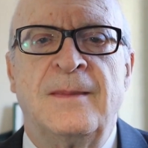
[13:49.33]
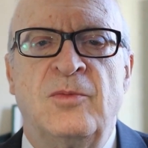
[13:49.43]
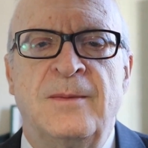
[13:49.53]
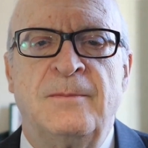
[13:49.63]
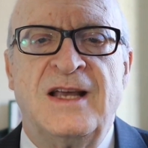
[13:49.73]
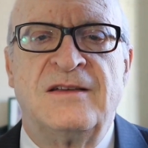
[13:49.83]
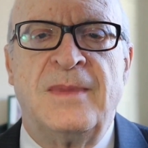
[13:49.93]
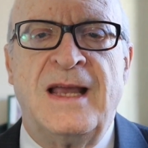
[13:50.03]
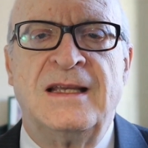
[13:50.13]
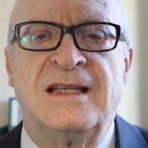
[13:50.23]
We must
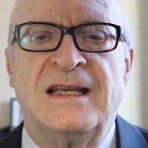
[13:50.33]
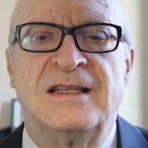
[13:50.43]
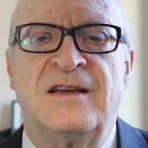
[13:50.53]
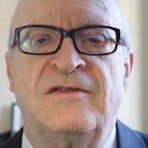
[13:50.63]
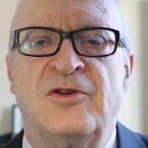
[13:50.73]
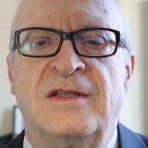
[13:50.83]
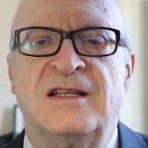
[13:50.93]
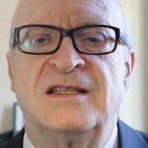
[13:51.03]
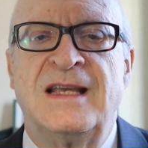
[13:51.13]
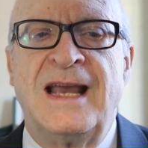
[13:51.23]
be attentive to the
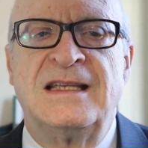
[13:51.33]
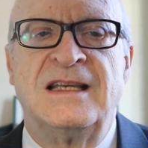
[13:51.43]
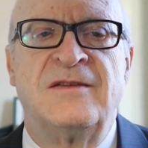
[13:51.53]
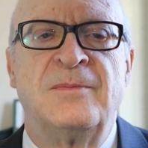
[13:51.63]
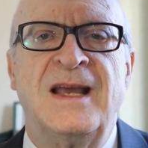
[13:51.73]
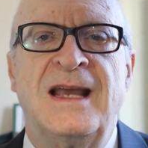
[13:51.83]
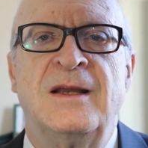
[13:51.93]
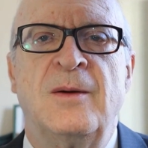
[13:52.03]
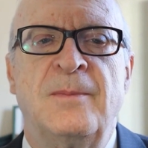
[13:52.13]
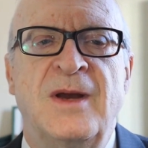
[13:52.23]
slightest
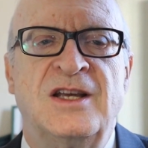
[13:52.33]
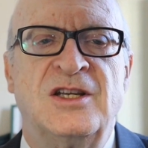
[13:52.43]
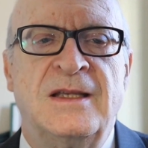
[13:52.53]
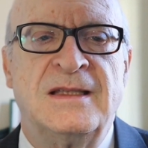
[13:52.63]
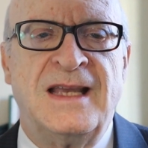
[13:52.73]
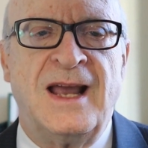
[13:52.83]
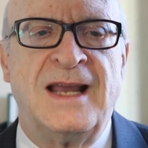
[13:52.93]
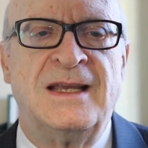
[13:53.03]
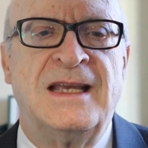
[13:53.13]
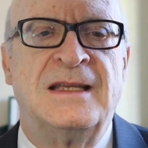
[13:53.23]
pain or pressure in the
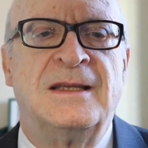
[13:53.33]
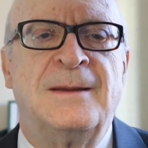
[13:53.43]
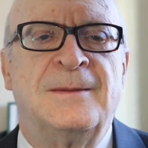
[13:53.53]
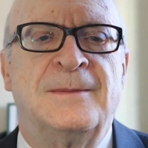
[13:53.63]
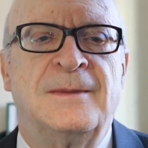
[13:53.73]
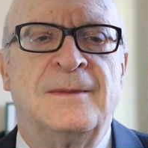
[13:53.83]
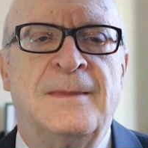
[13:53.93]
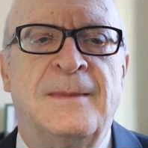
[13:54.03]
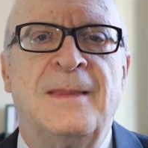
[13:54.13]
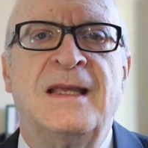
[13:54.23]
eyelid
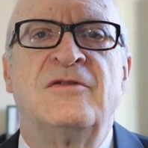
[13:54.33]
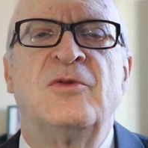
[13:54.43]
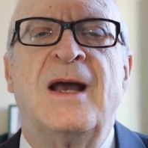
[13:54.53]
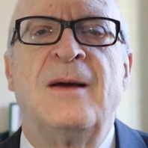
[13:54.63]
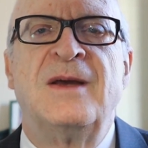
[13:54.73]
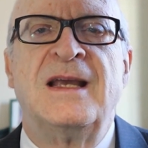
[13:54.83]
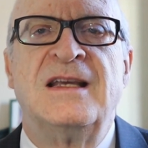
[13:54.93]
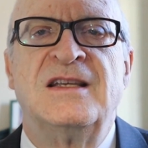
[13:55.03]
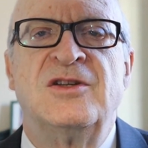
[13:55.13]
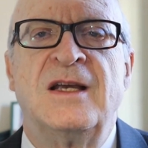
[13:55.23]
if we have a
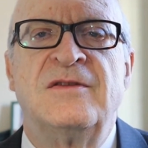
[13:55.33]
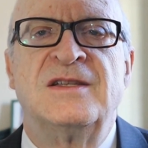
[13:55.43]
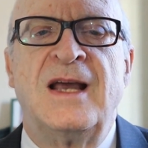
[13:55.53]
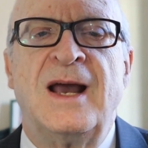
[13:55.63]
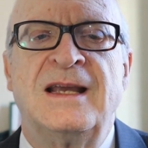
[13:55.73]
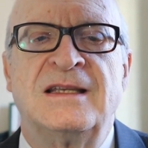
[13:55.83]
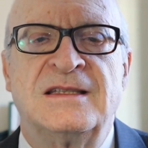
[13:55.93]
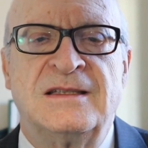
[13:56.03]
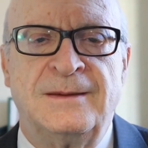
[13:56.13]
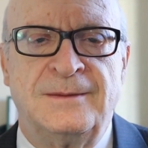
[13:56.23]
history of
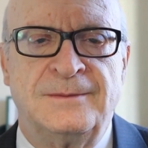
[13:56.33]
styes.